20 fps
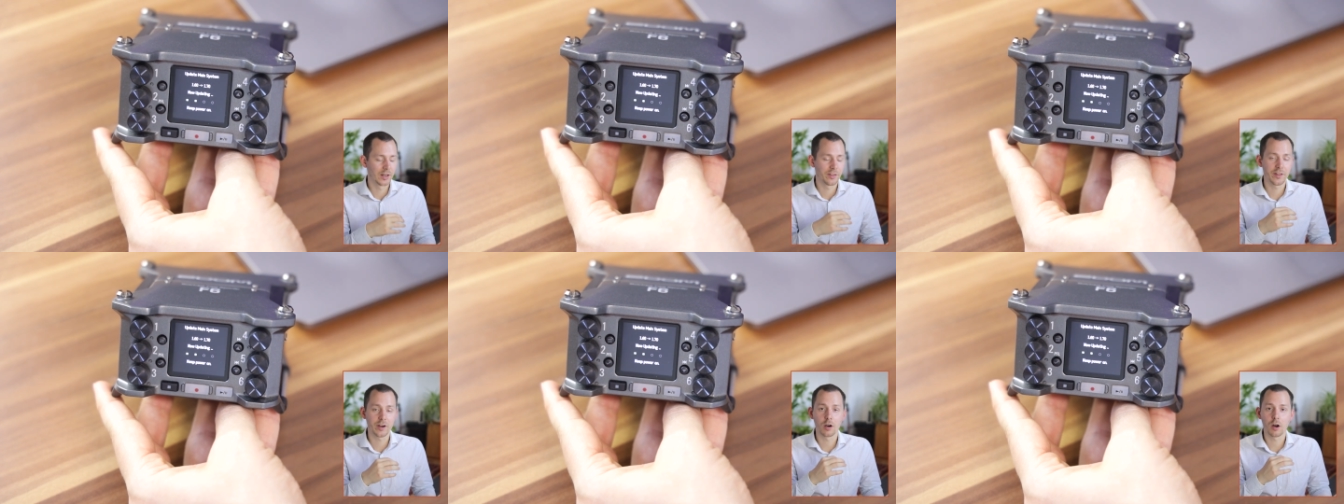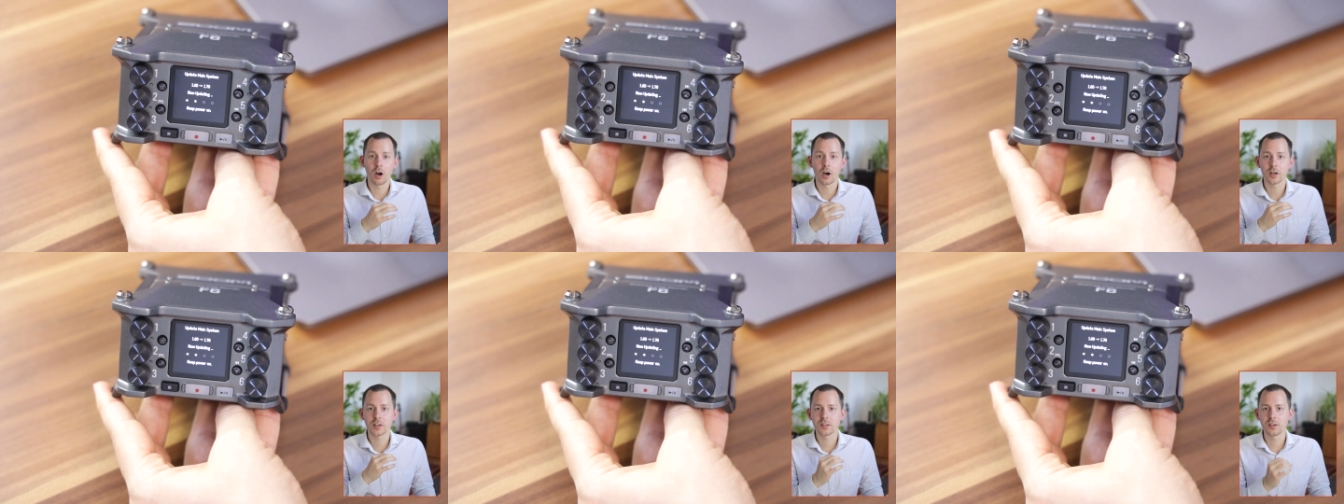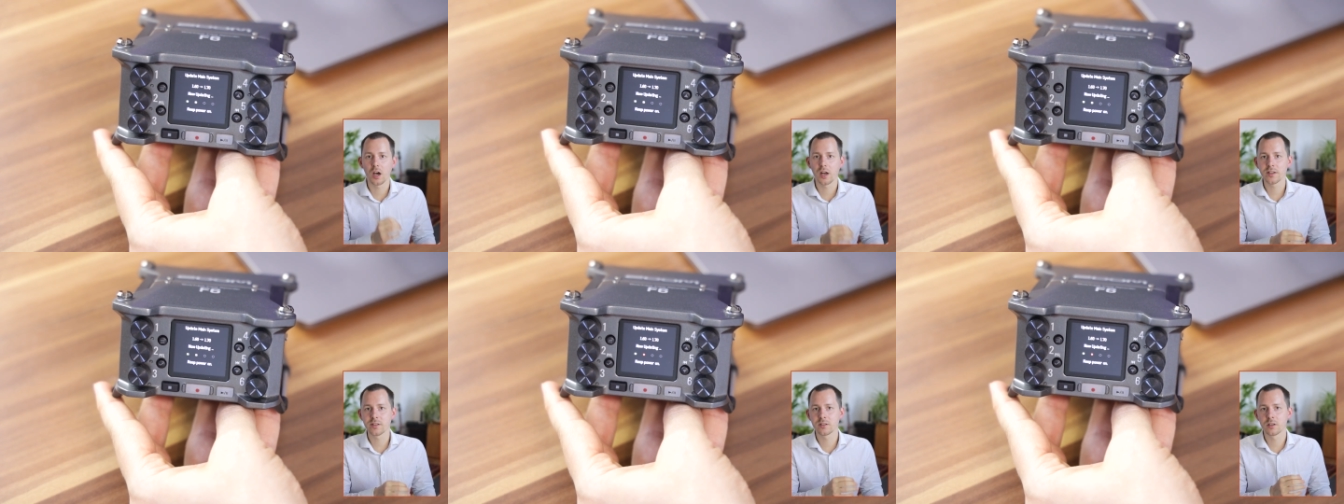there are
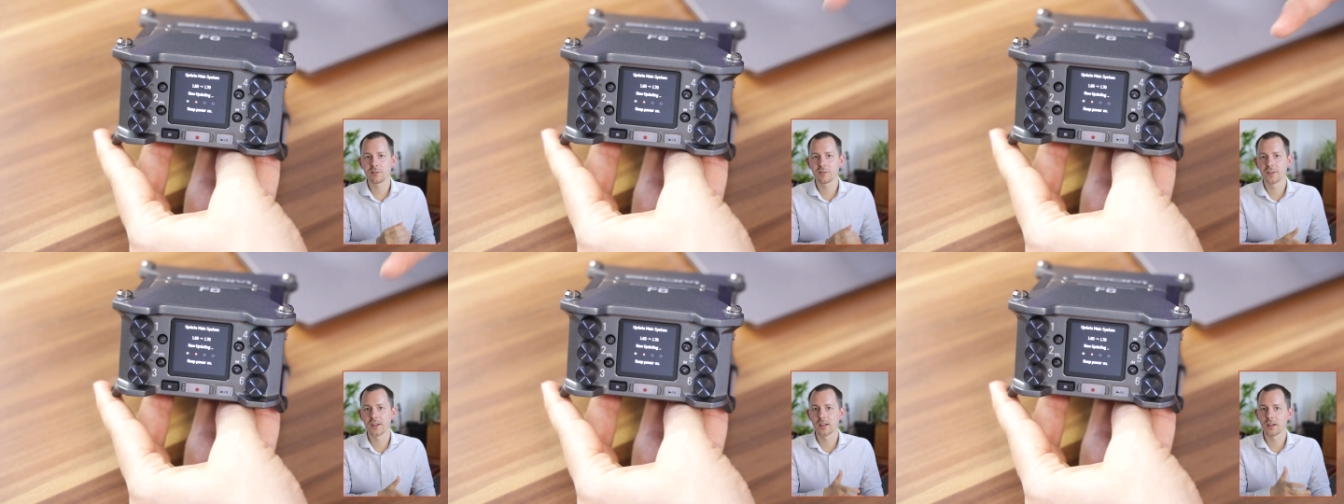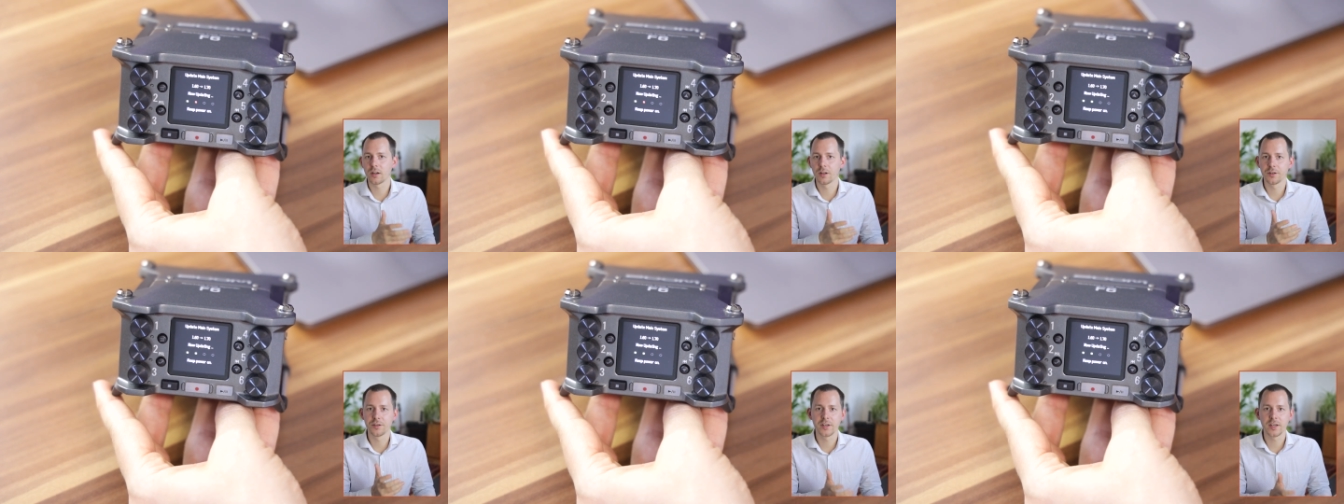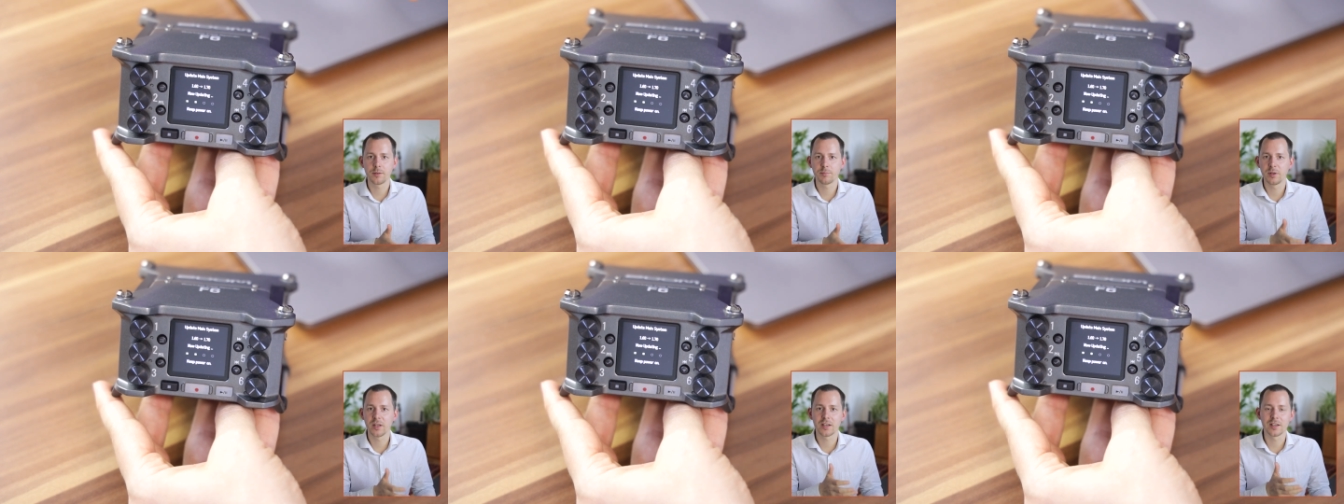tons of little
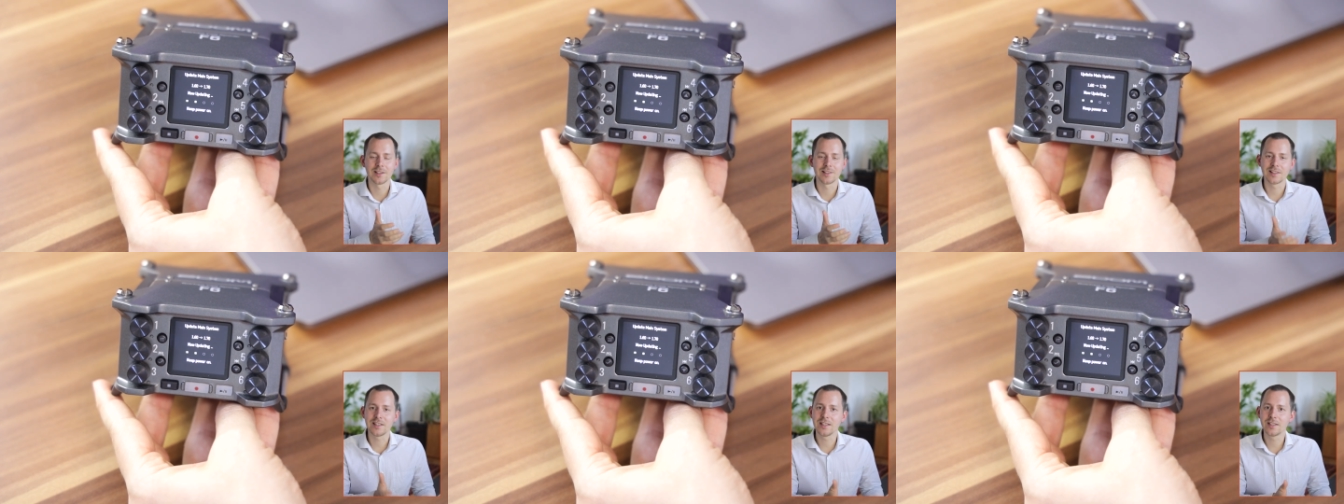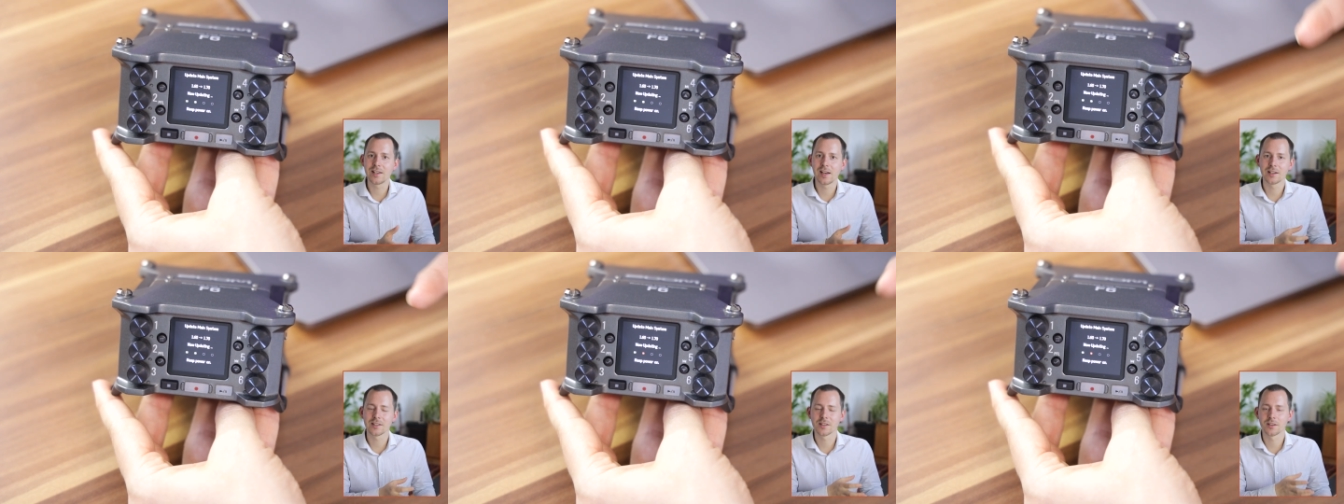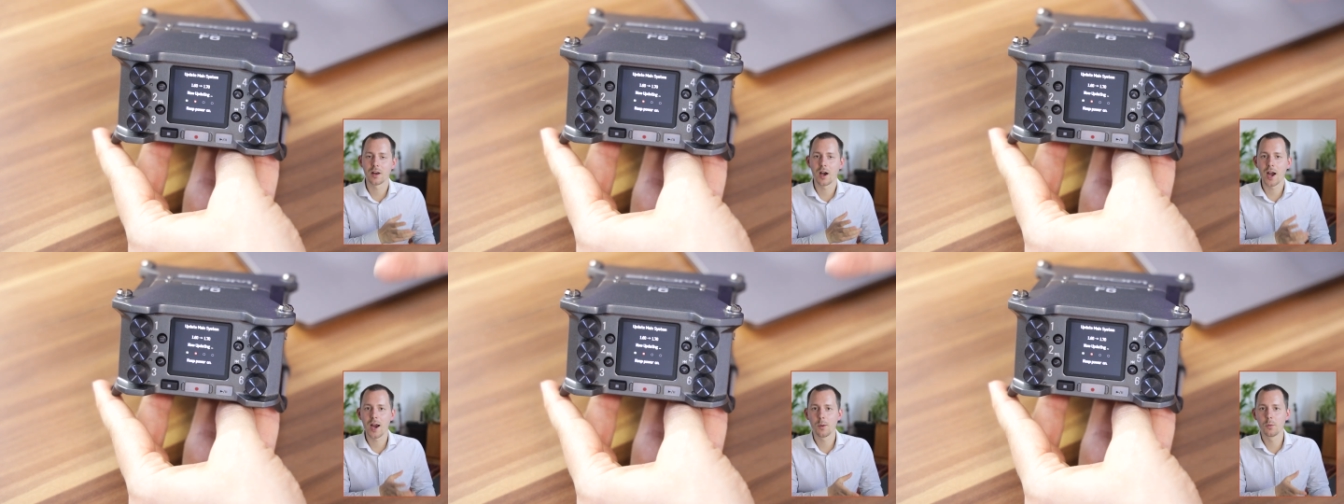nitpicky details
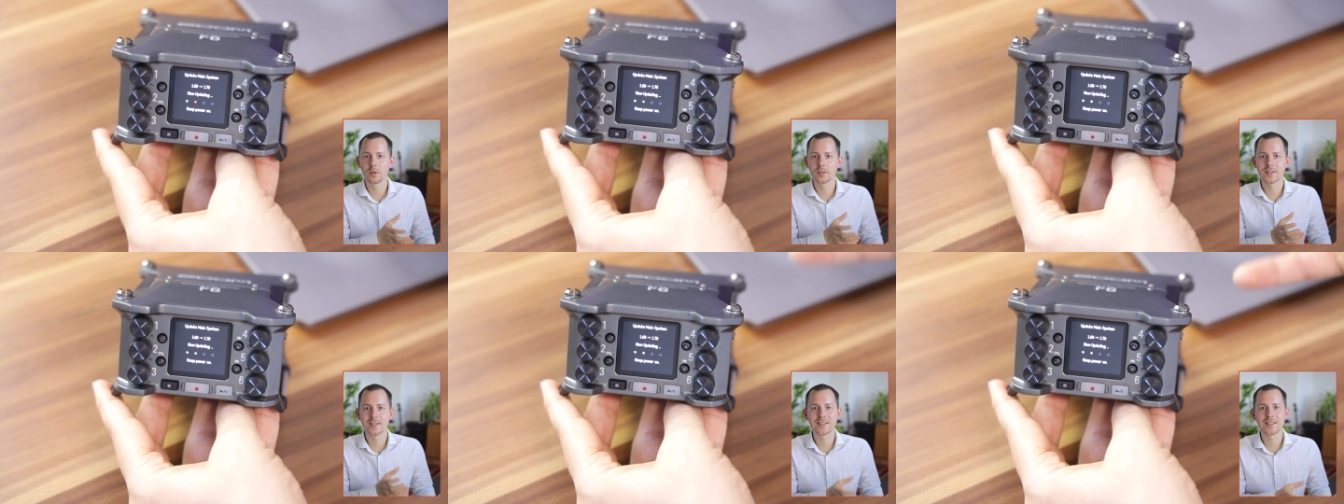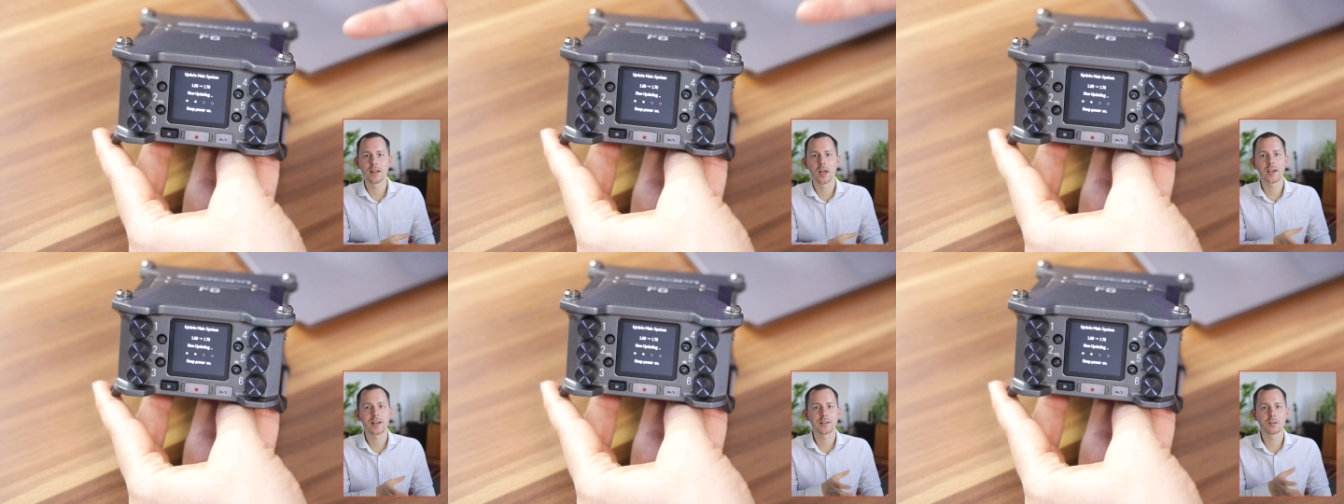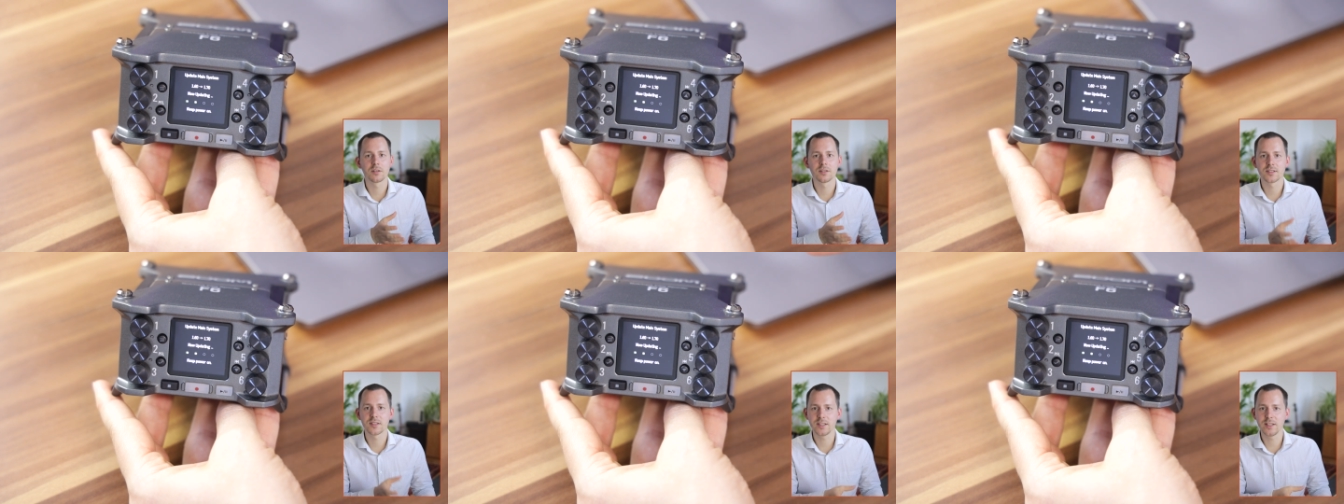that I would like
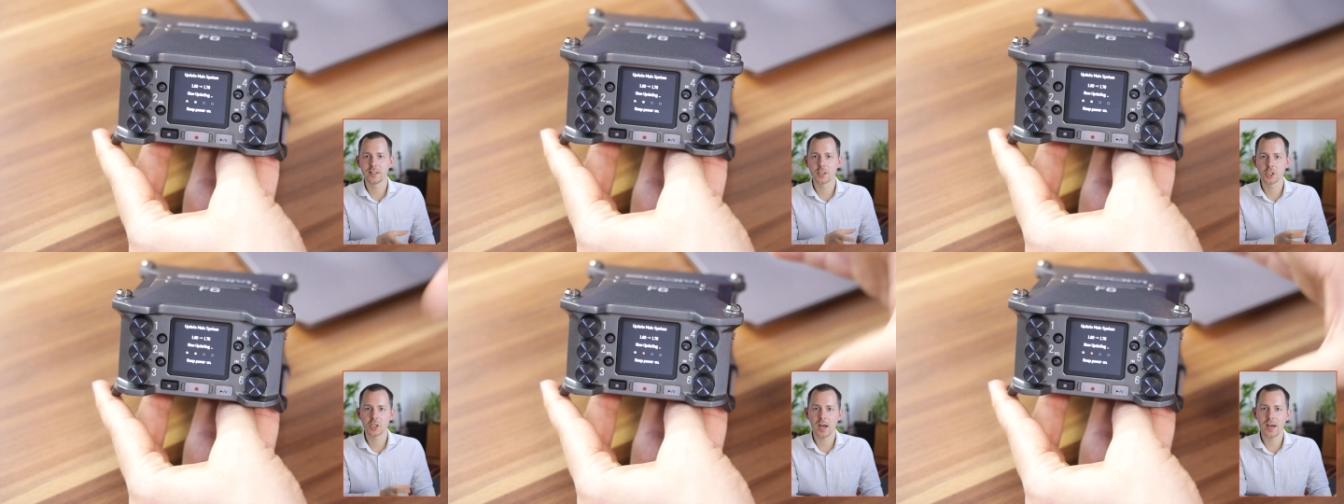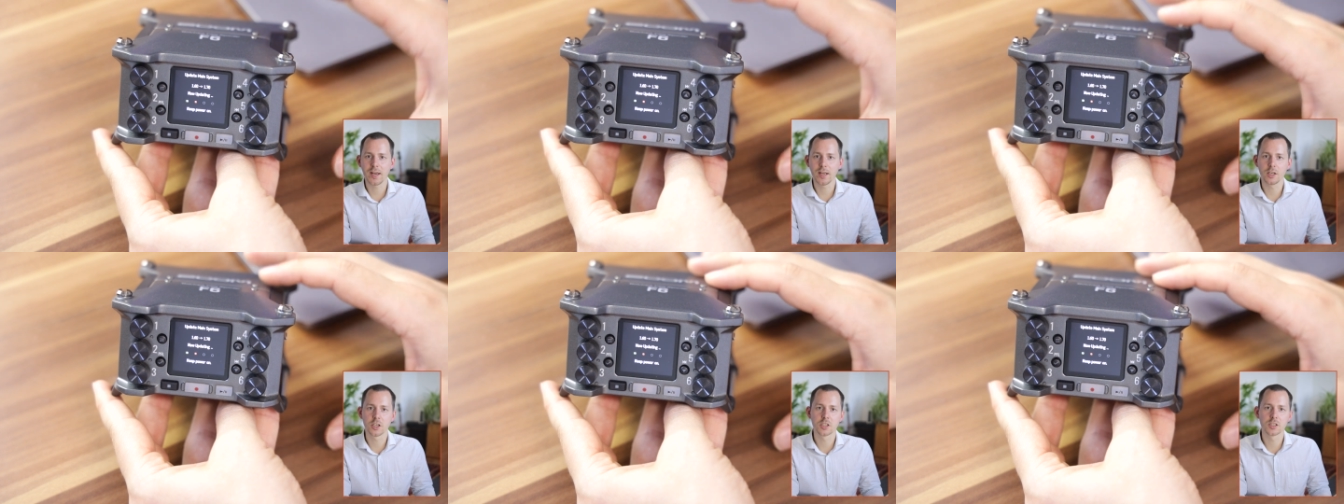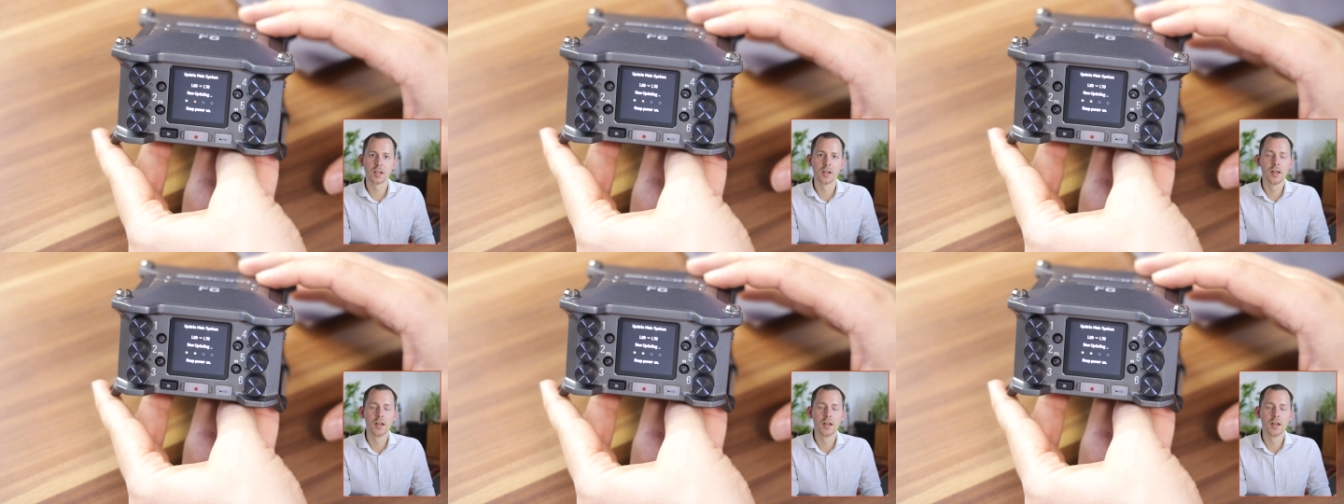to see changed.